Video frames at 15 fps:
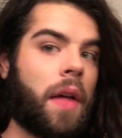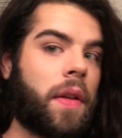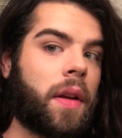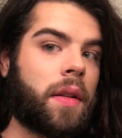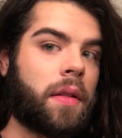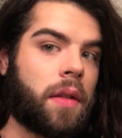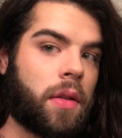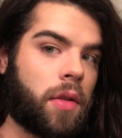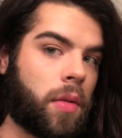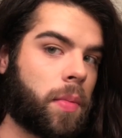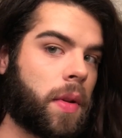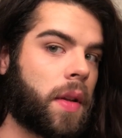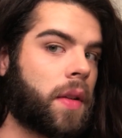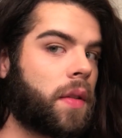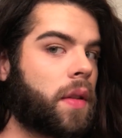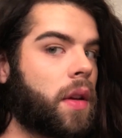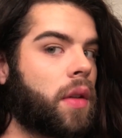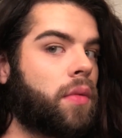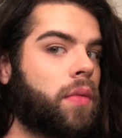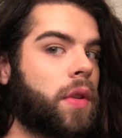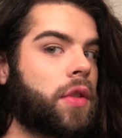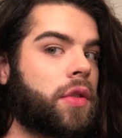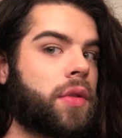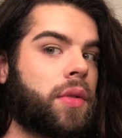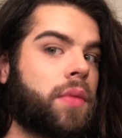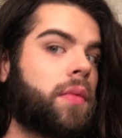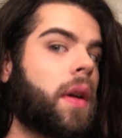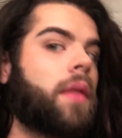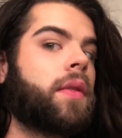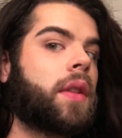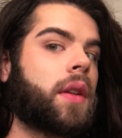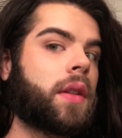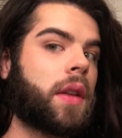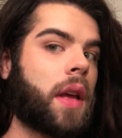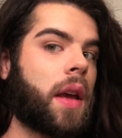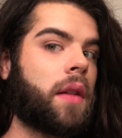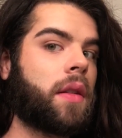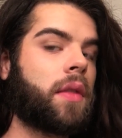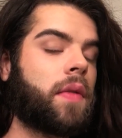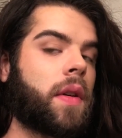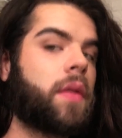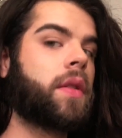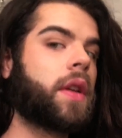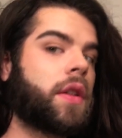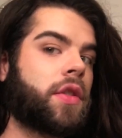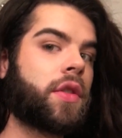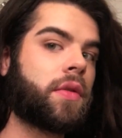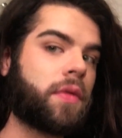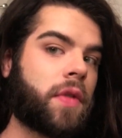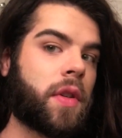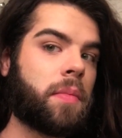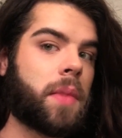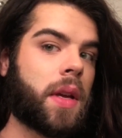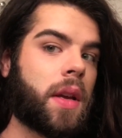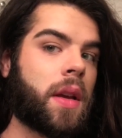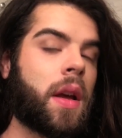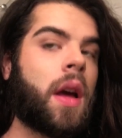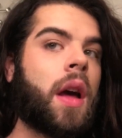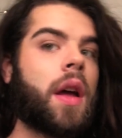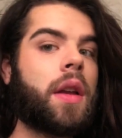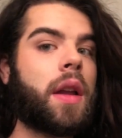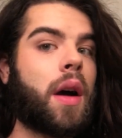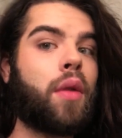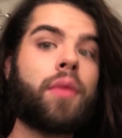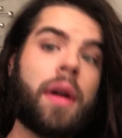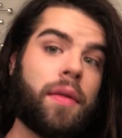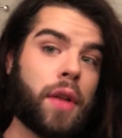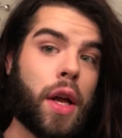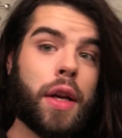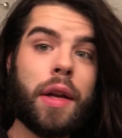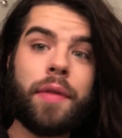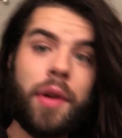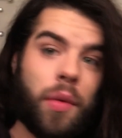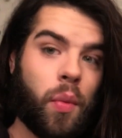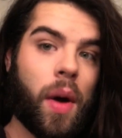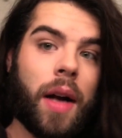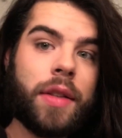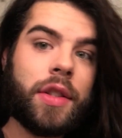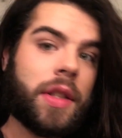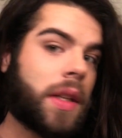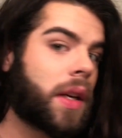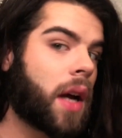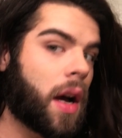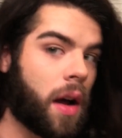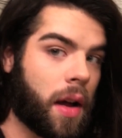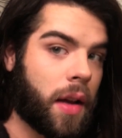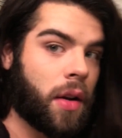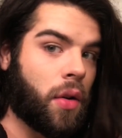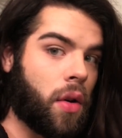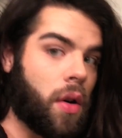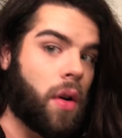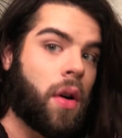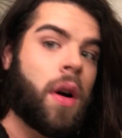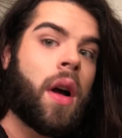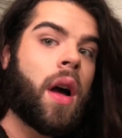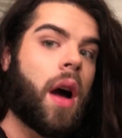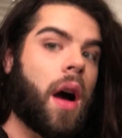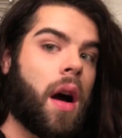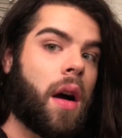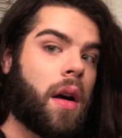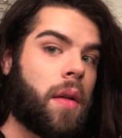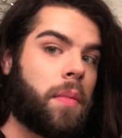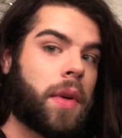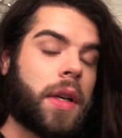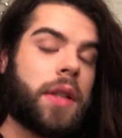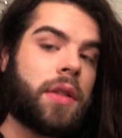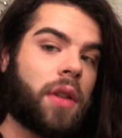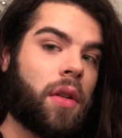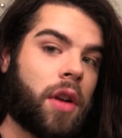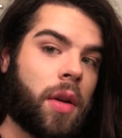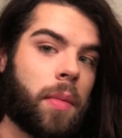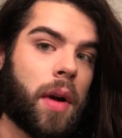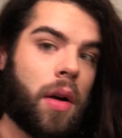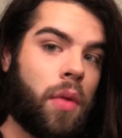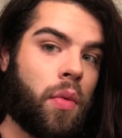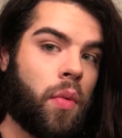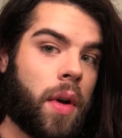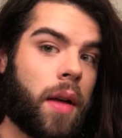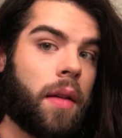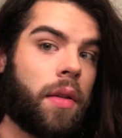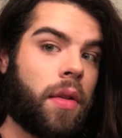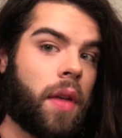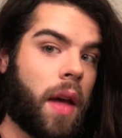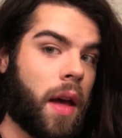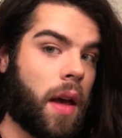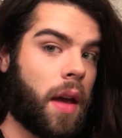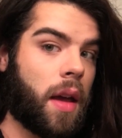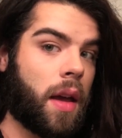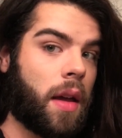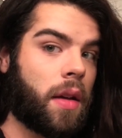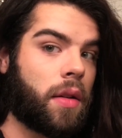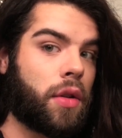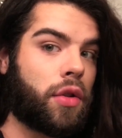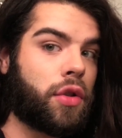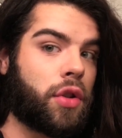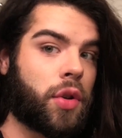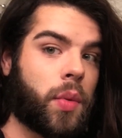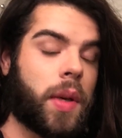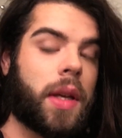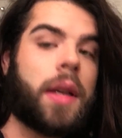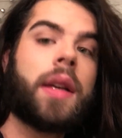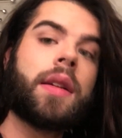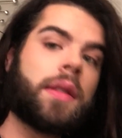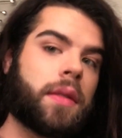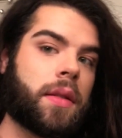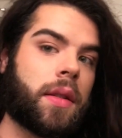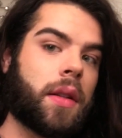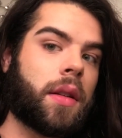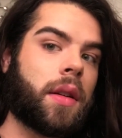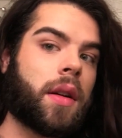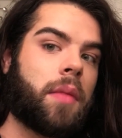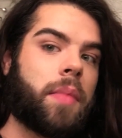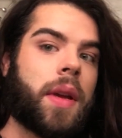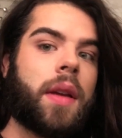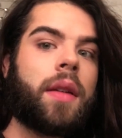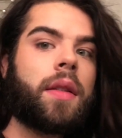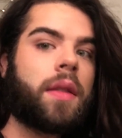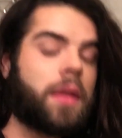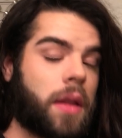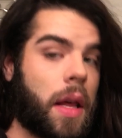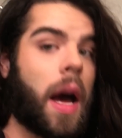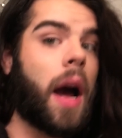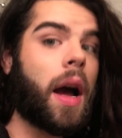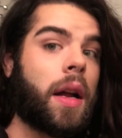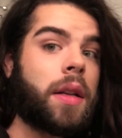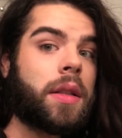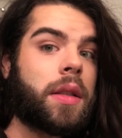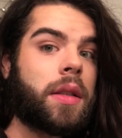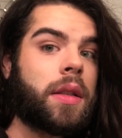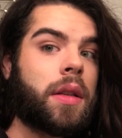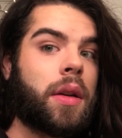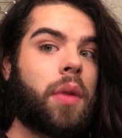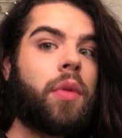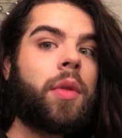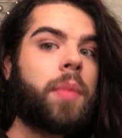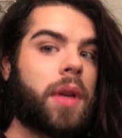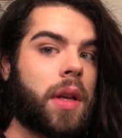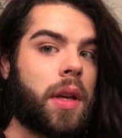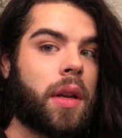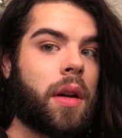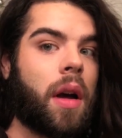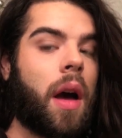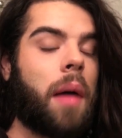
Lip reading: I think it's gonna replace the original Revlon Candid foundation for me. Now, Revlon, if you're watching, hi girl. Can y'all come out with a dewy concealer? Because that would be